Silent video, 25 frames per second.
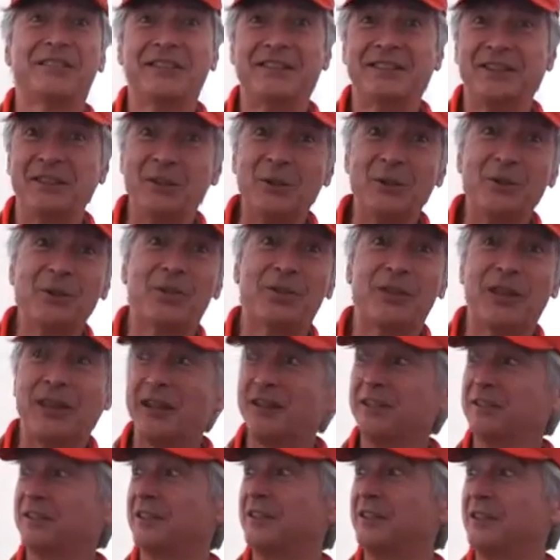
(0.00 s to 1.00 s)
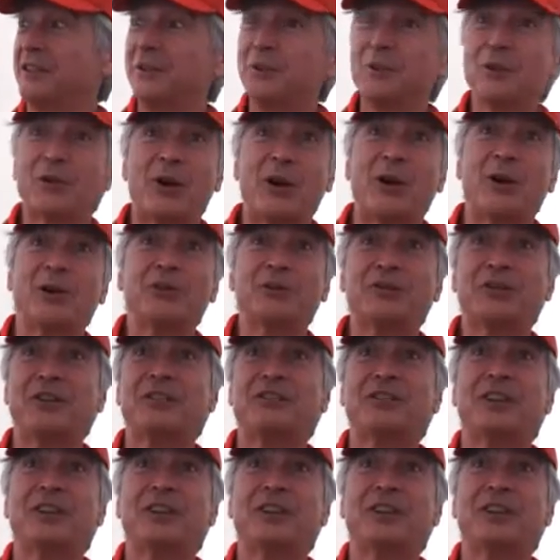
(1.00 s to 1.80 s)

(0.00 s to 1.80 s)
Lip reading: in new cultures,